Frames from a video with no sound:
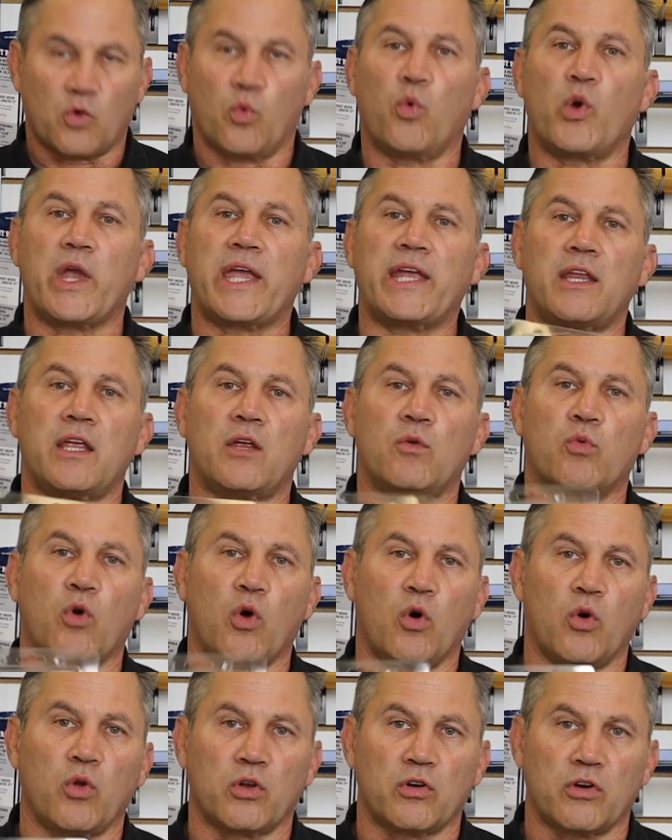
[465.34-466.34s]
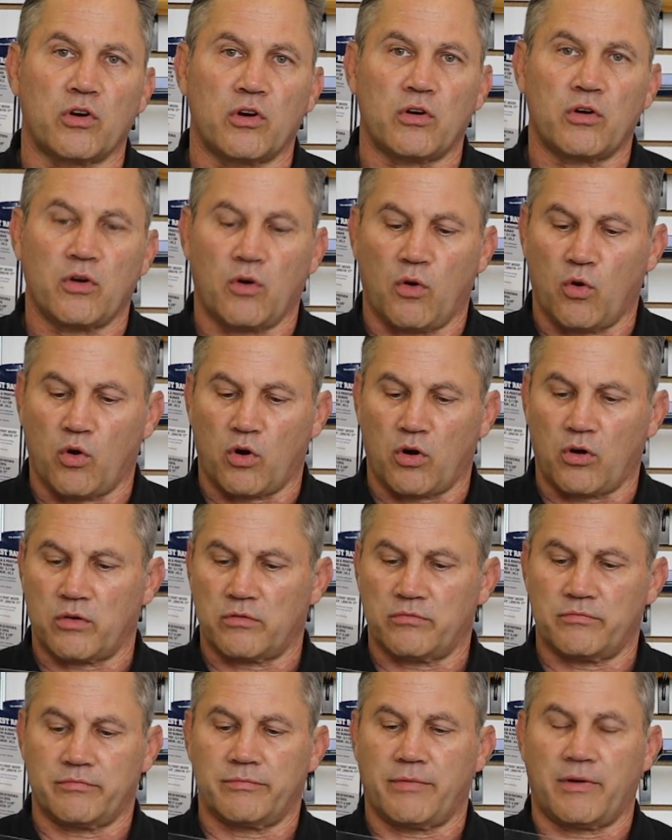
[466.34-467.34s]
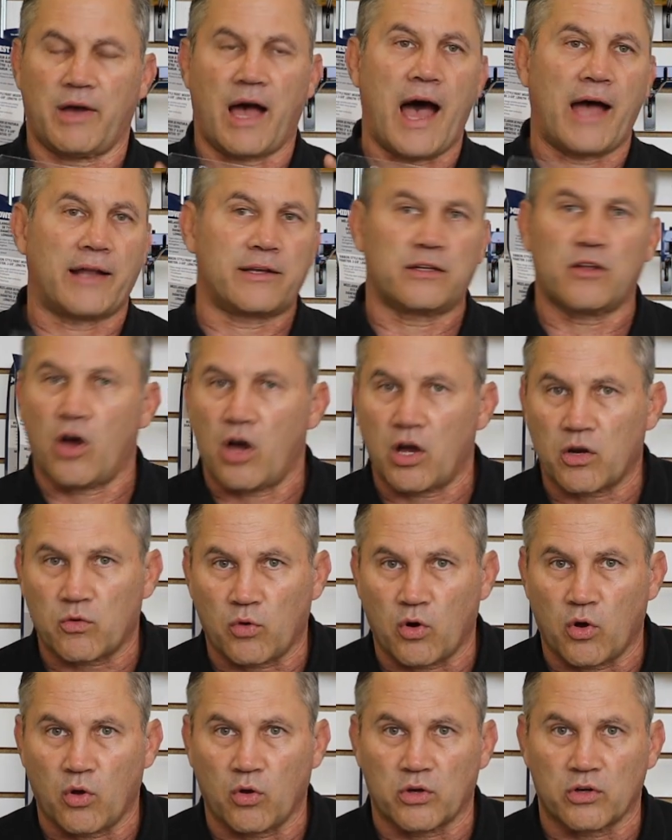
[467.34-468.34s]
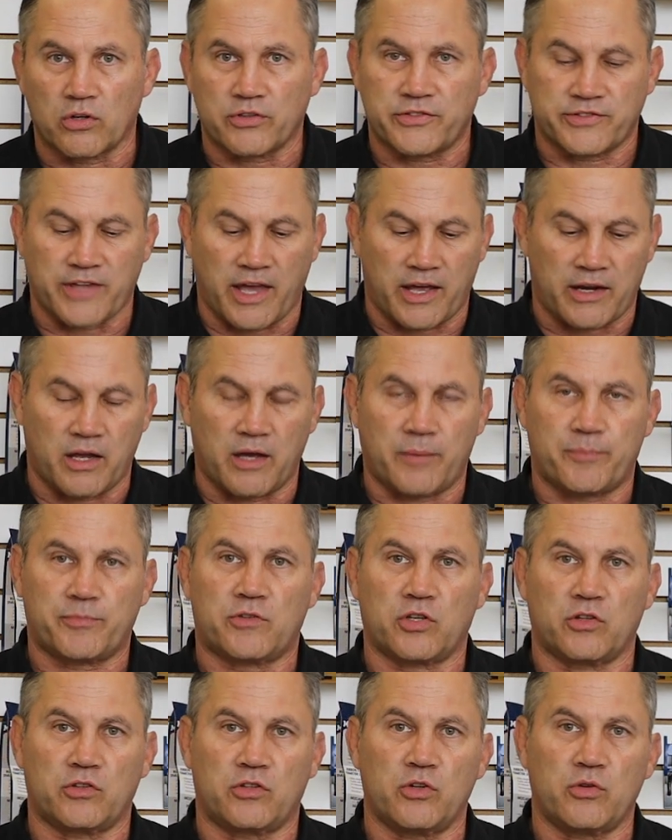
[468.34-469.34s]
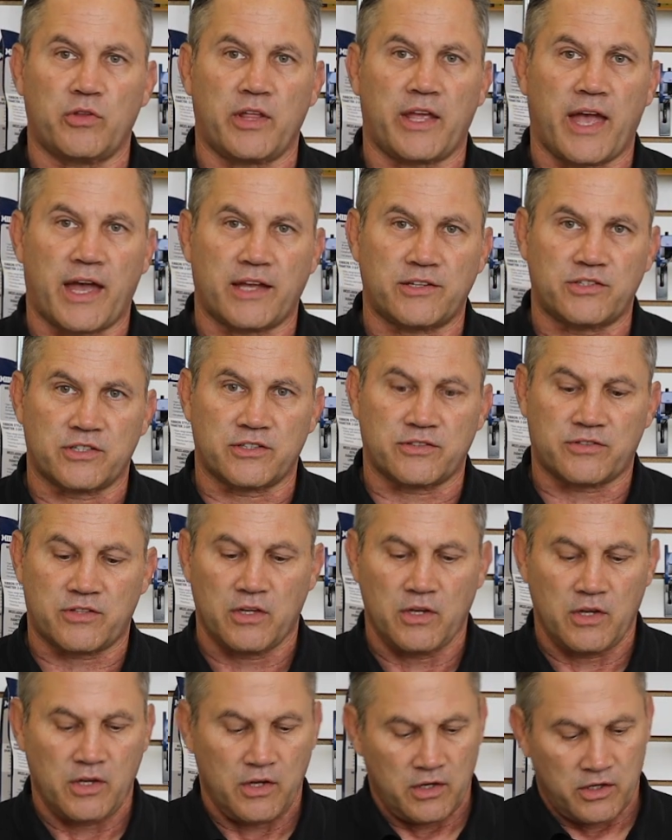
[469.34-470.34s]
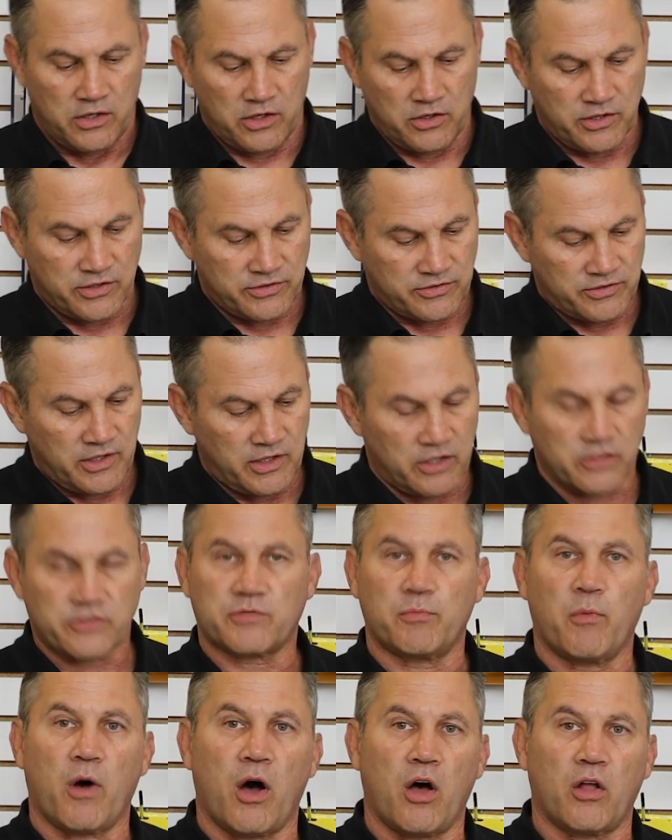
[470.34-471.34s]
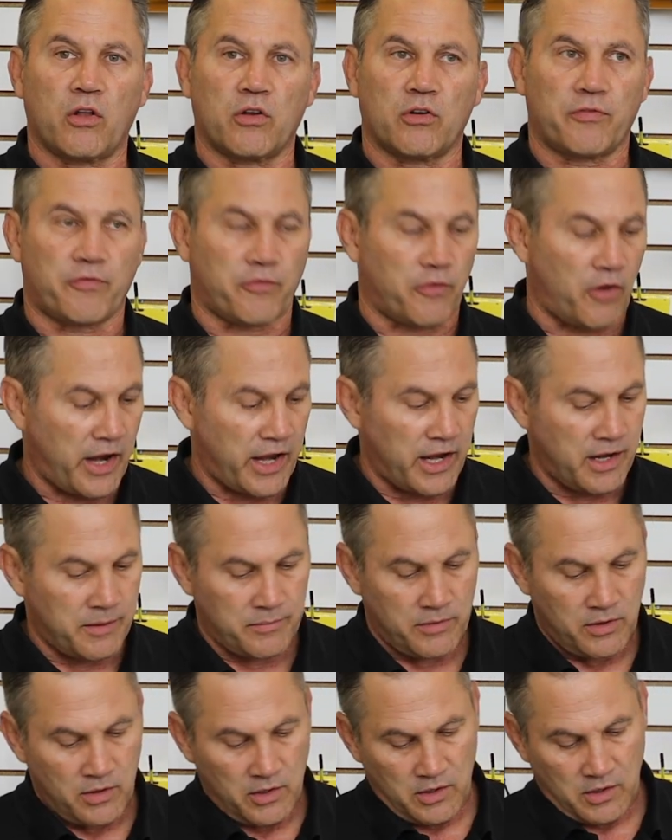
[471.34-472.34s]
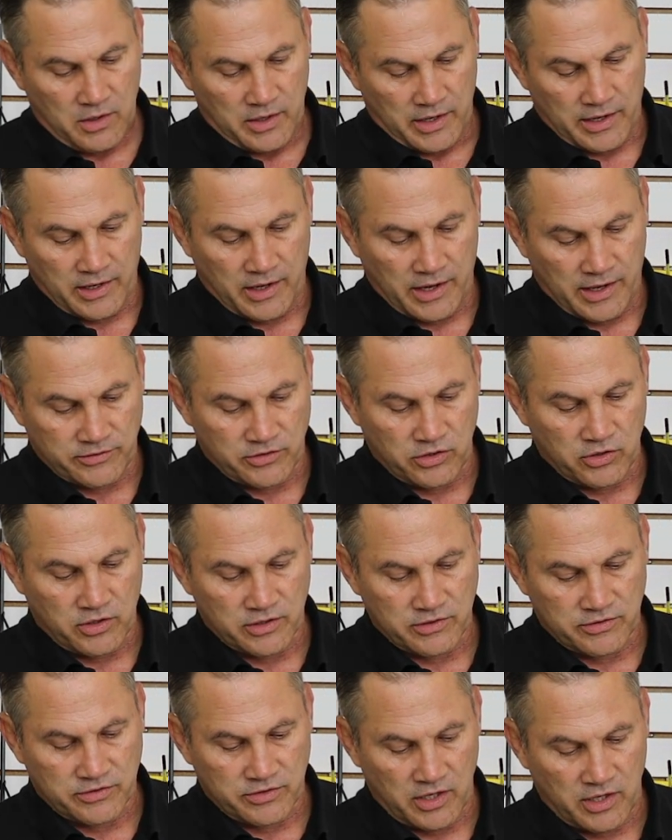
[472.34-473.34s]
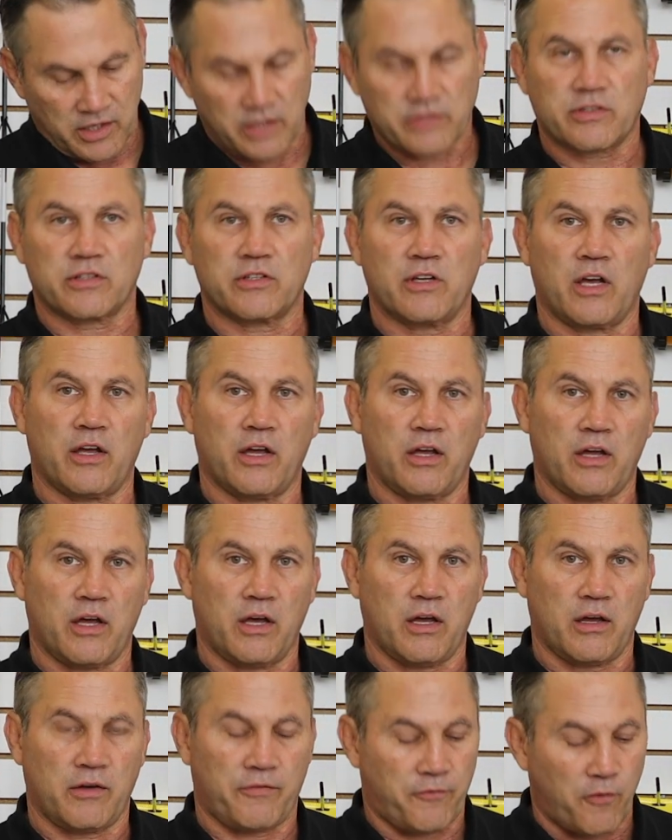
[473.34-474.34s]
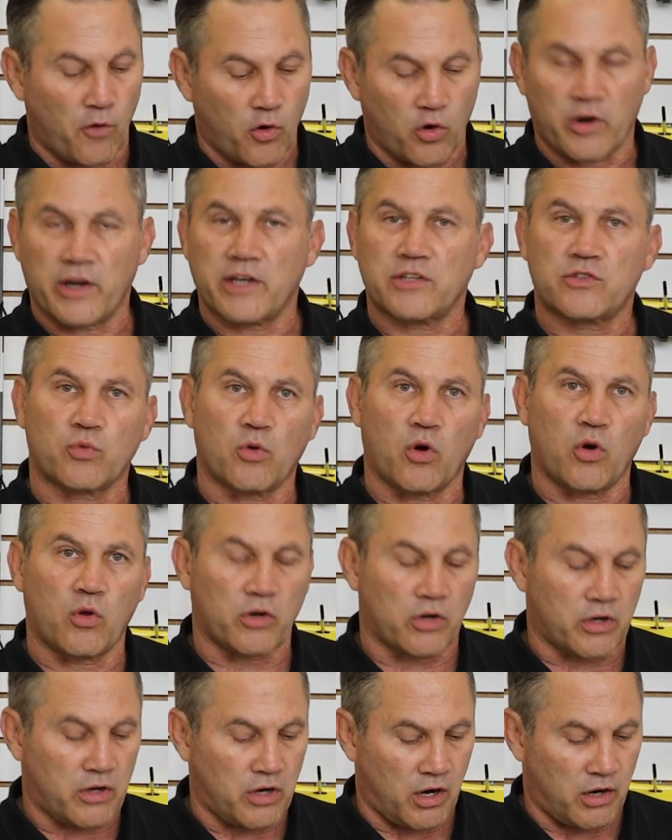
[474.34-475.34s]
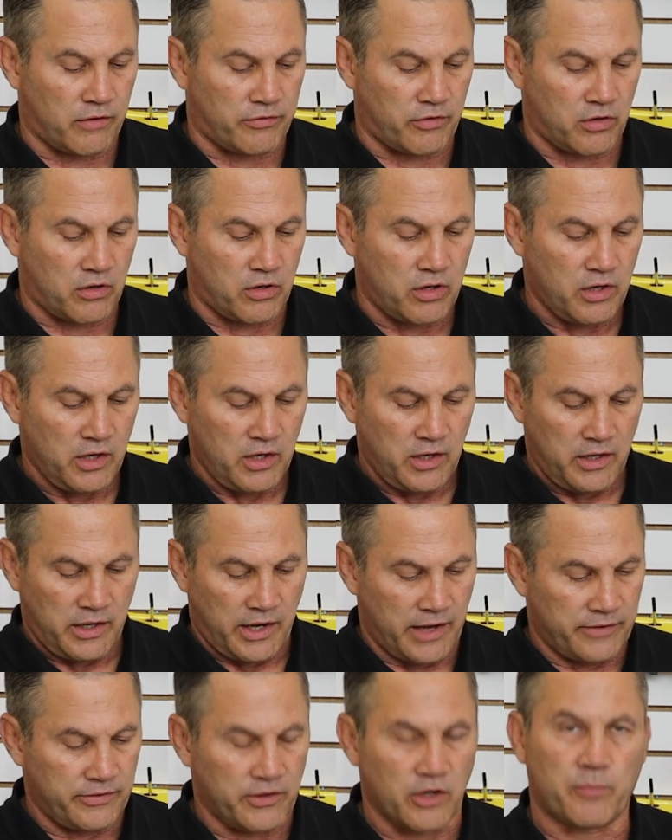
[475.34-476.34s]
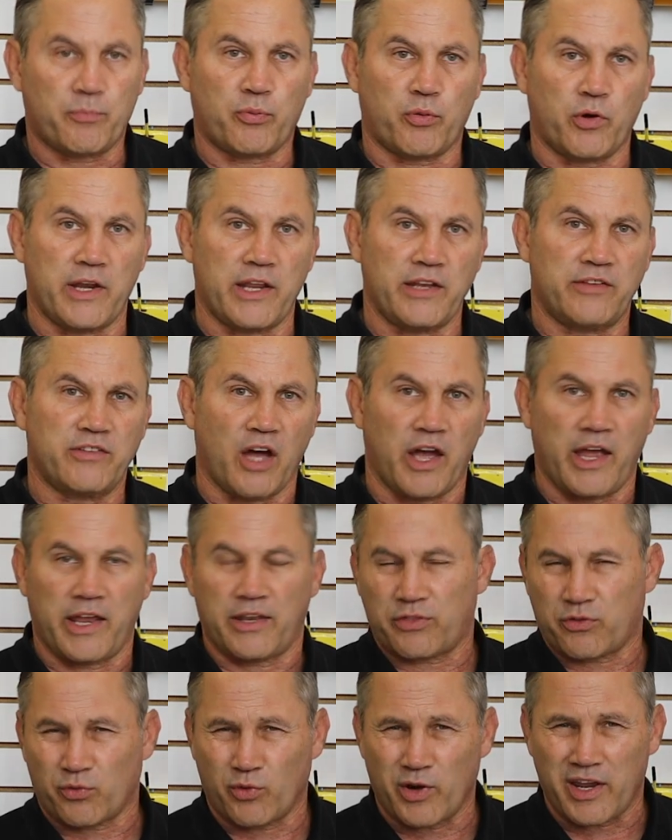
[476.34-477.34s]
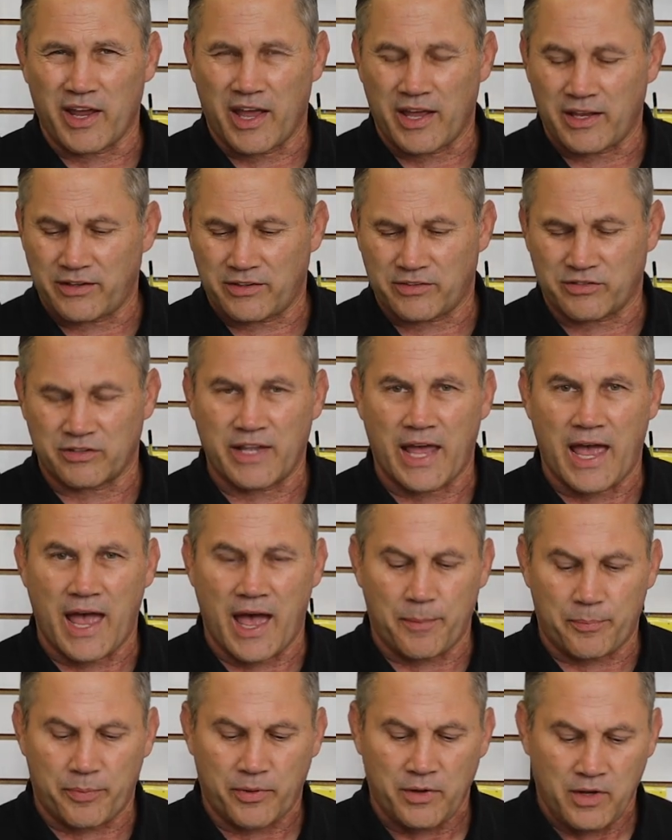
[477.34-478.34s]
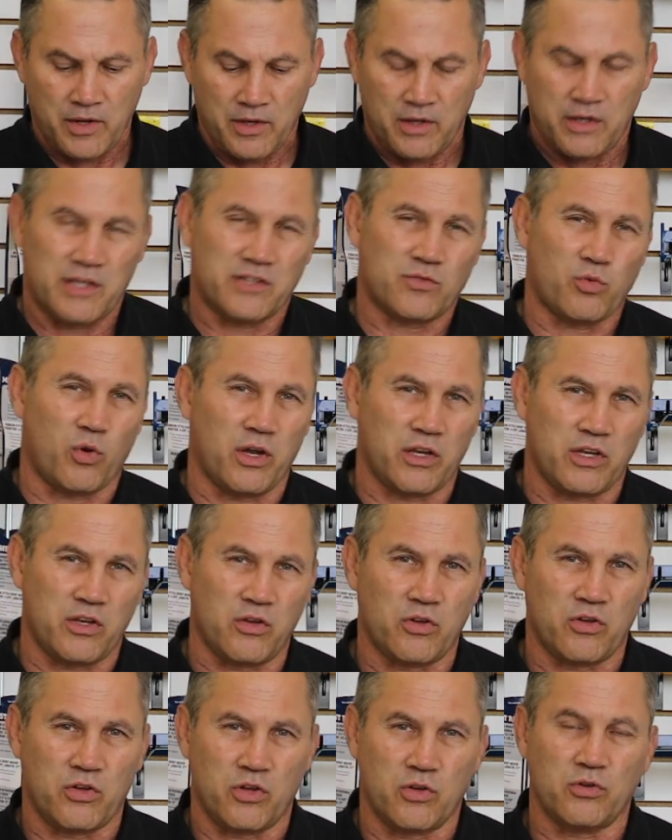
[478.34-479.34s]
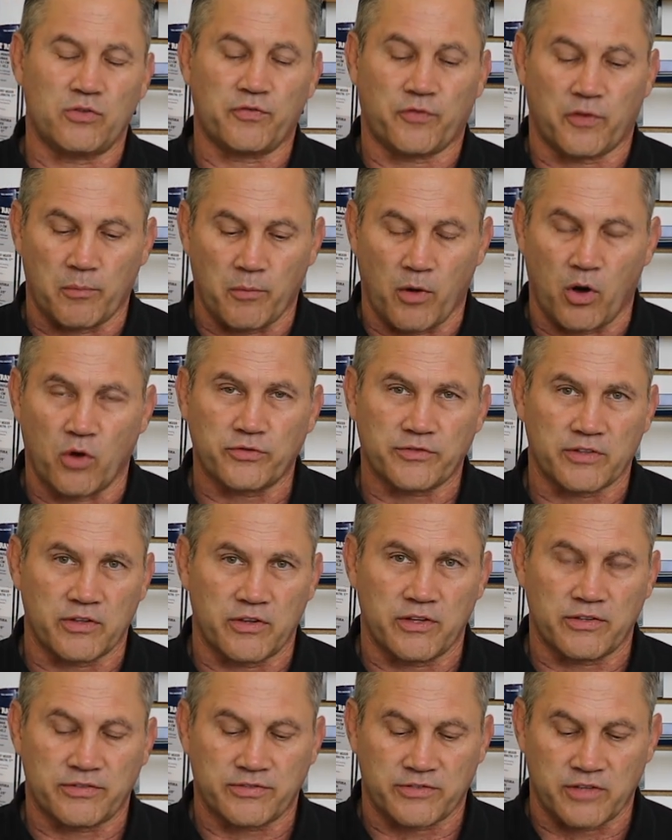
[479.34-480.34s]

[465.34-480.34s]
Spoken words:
weenie roller or hot dog roller setup to do the edges. You just need a smaller frame, and as you can see, it's a 4-inch roller cover, and they're pretty tight. 3/8 snap is what you use for most of this